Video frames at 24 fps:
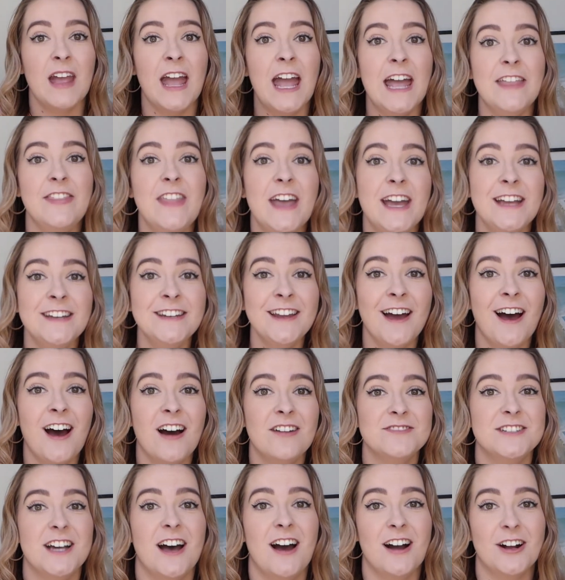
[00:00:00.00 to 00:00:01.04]
And then
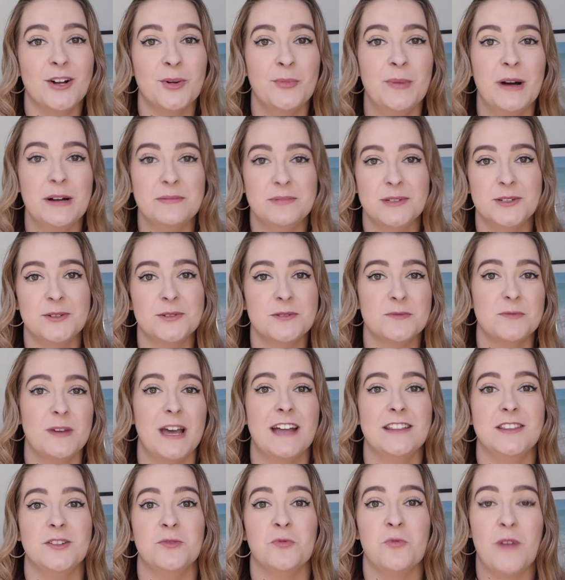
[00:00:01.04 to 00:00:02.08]
after Hakuba, because we
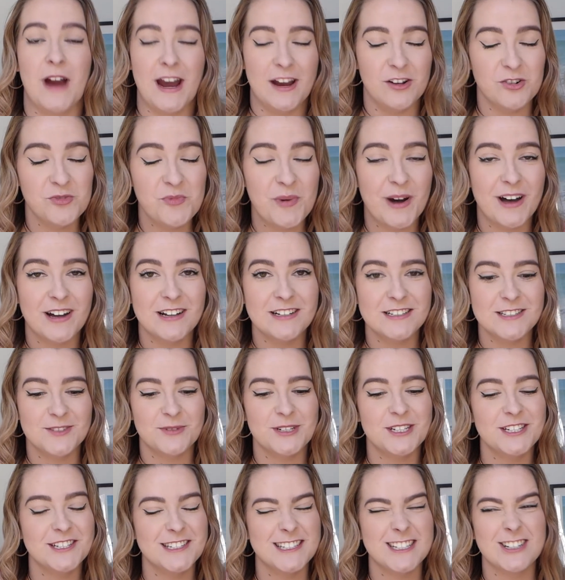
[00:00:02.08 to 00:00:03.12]
had the rail pass, we
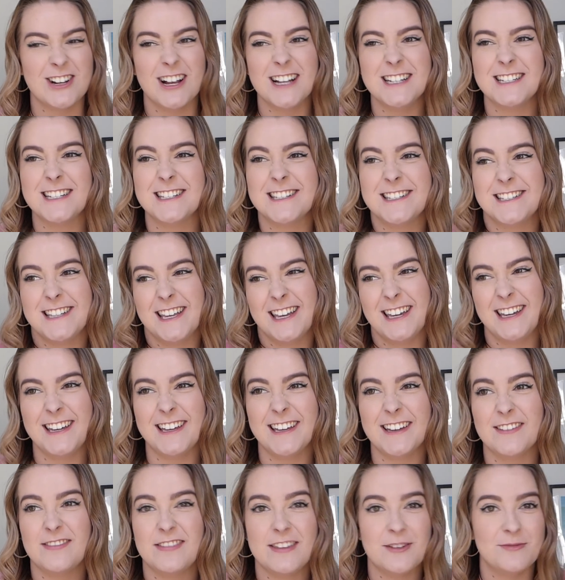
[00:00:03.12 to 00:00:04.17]
just tried to
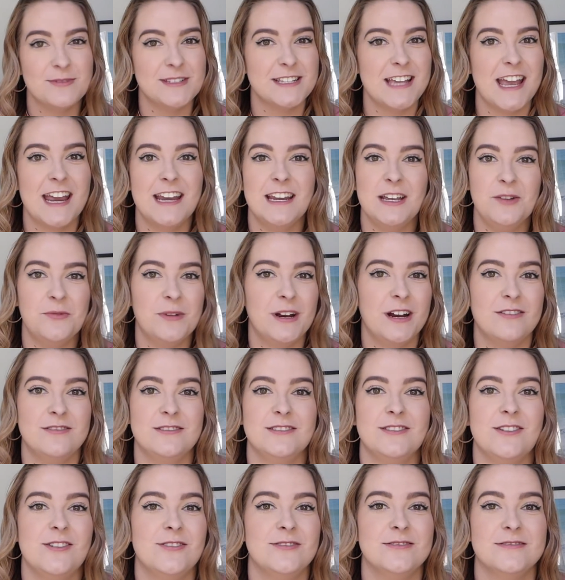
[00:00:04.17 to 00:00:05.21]
see if there was anywhere
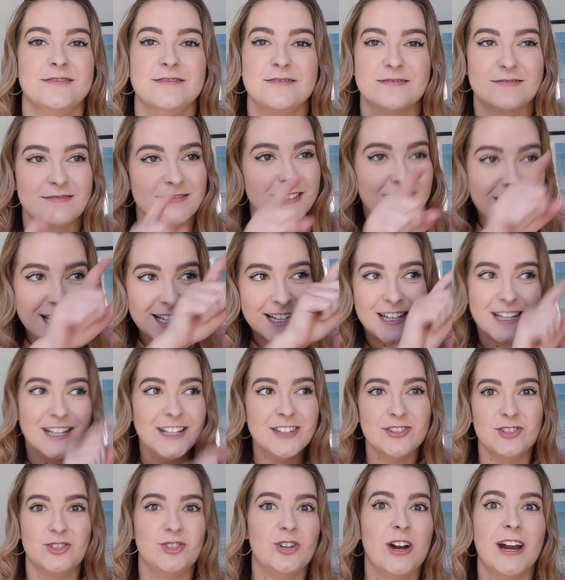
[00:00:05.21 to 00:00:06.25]
along
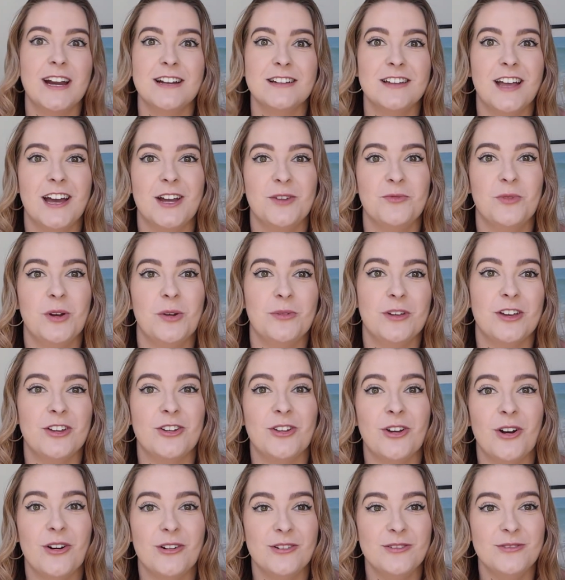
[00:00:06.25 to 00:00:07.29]
the train line where we could
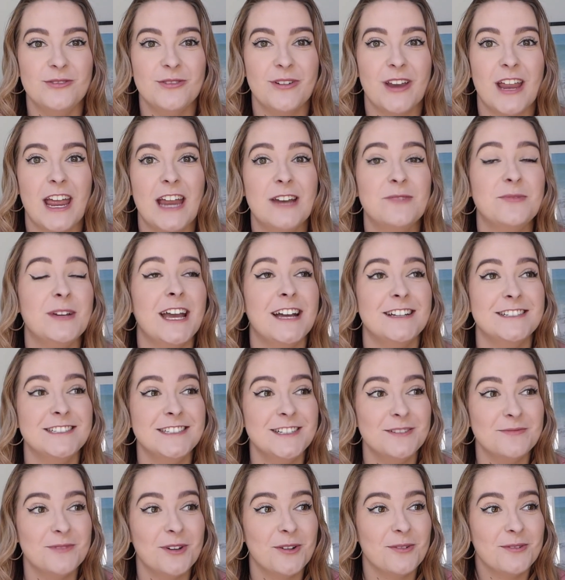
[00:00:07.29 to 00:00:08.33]
go, and we ended
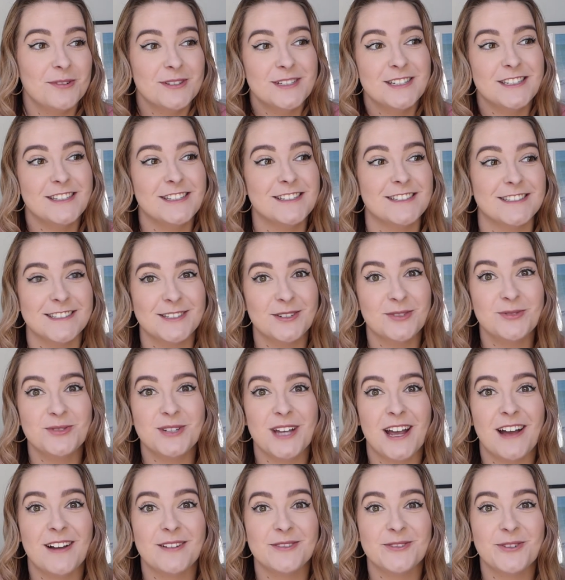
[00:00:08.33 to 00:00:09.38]
up going to this little
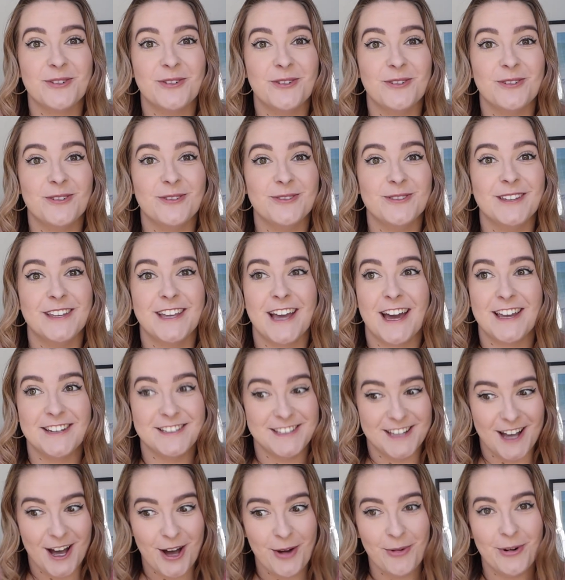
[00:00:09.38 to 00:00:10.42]
town called
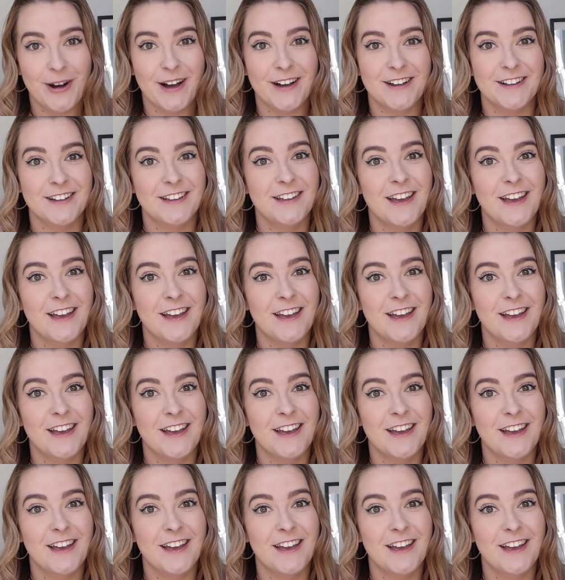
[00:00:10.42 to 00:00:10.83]
Kanazawa.